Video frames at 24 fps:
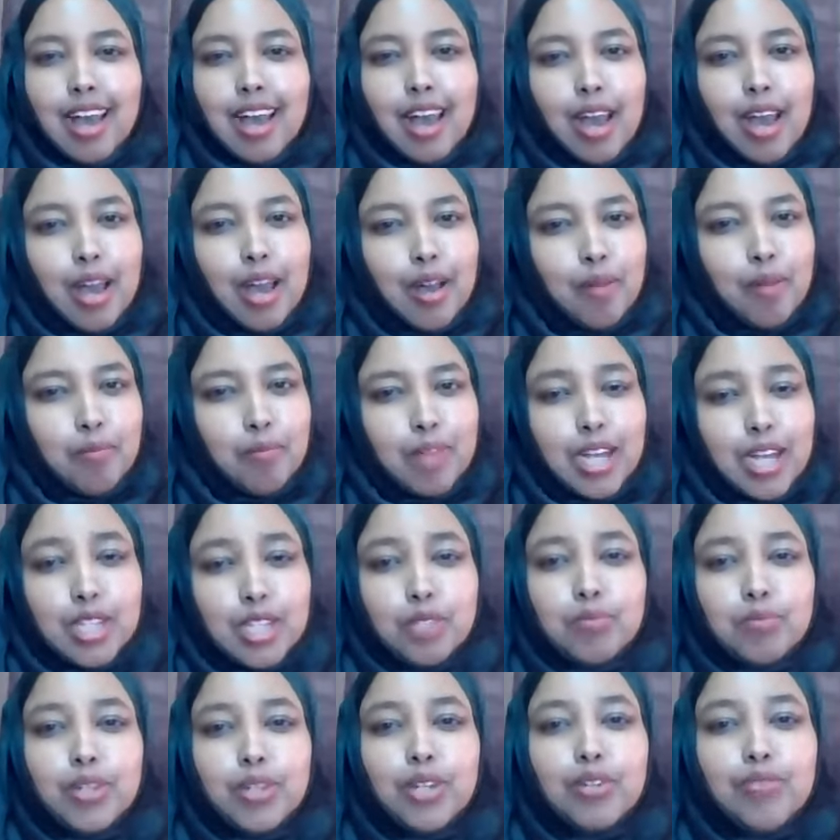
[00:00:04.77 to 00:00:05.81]
Um, as
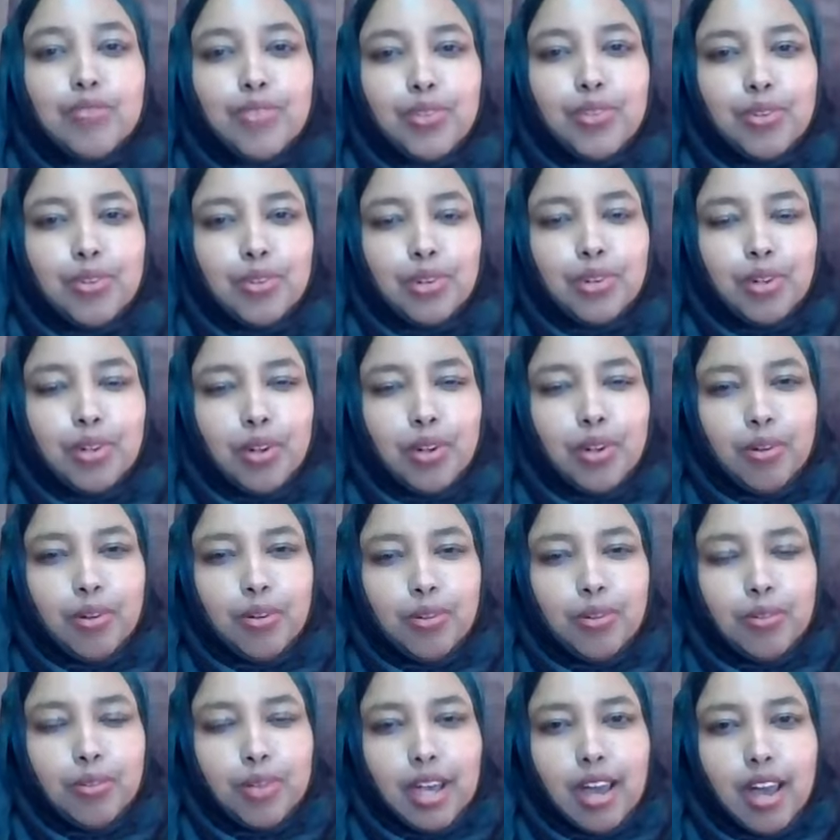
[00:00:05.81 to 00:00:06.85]
many of you
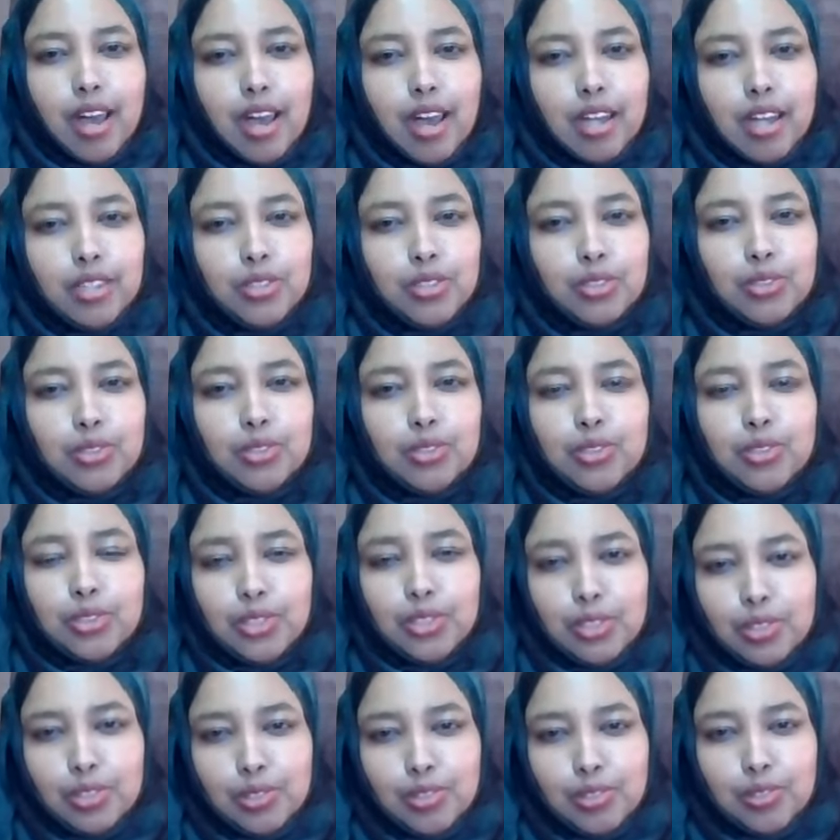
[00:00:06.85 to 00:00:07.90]
know, uh, due
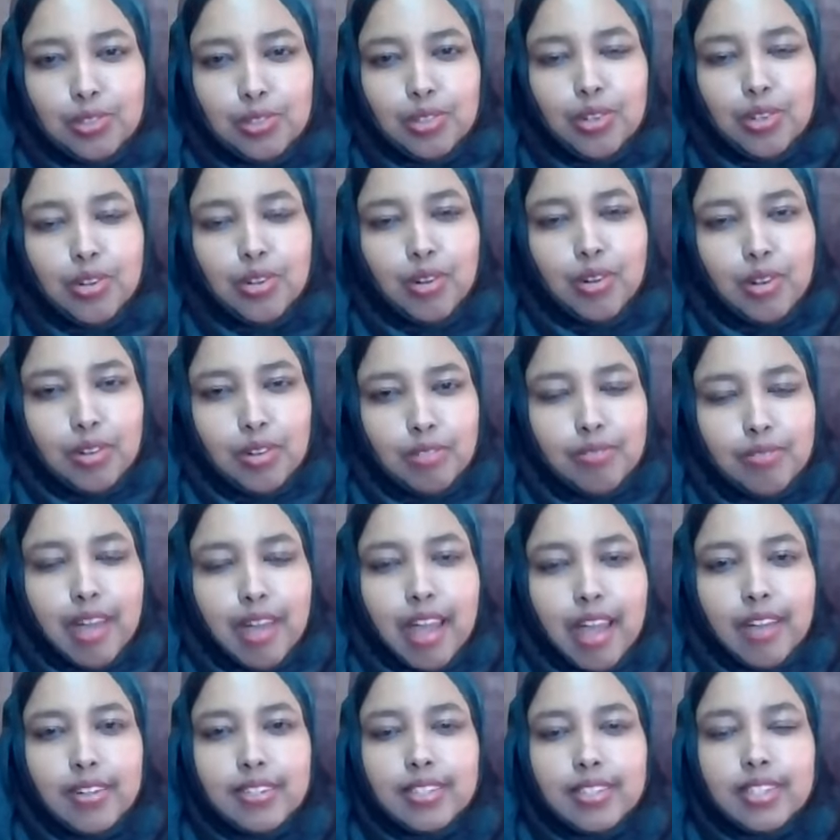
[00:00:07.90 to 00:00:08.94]
to
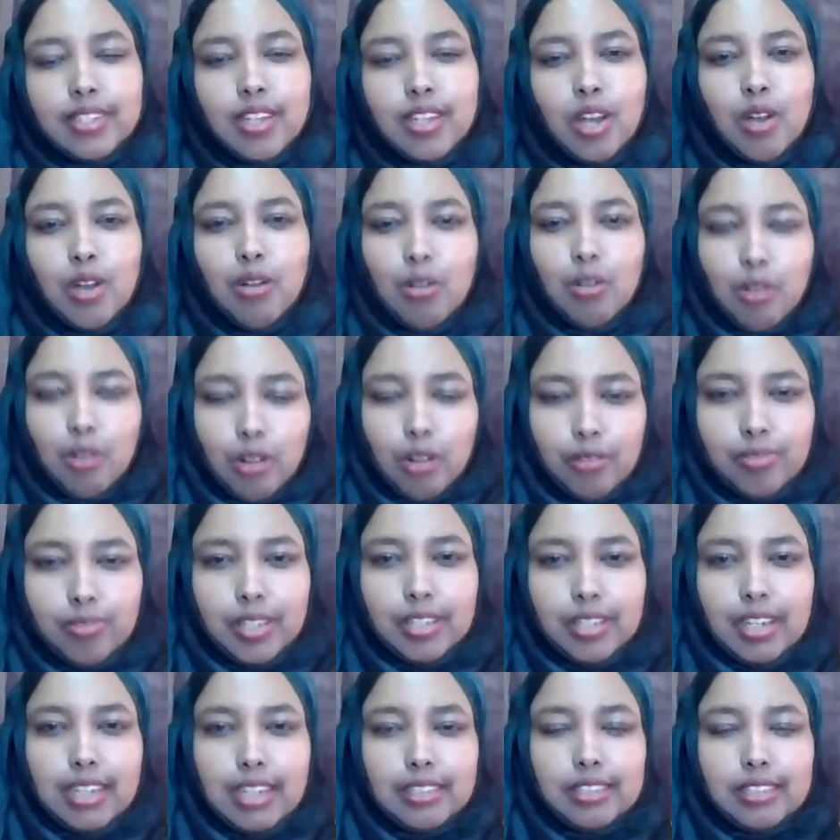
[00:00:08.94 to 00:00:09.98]
coronavirus,
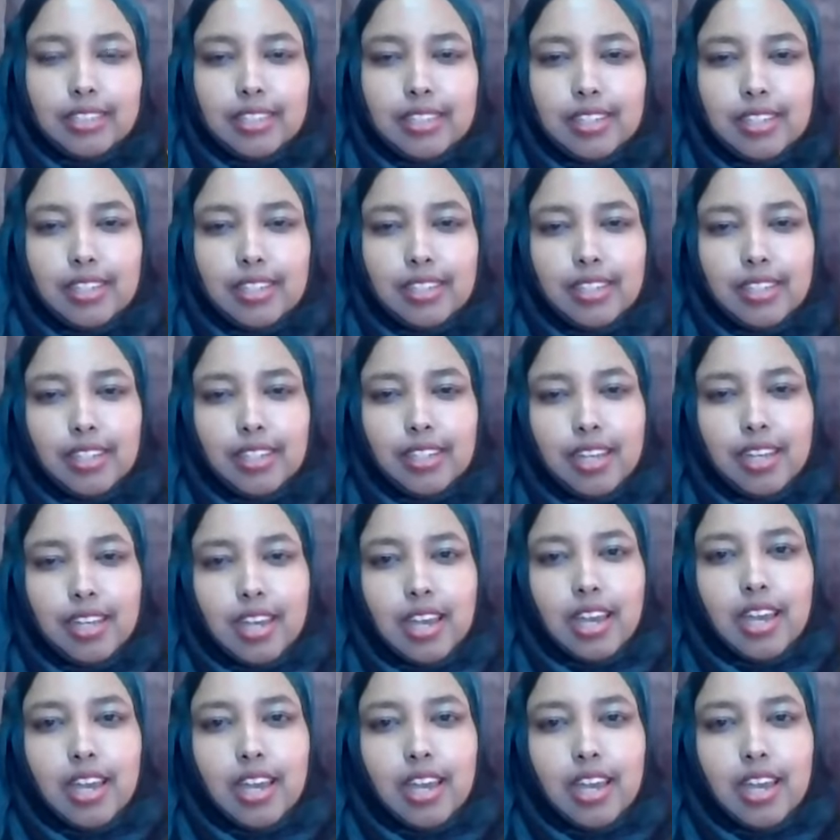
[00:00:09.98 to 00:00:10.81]
COVID-19,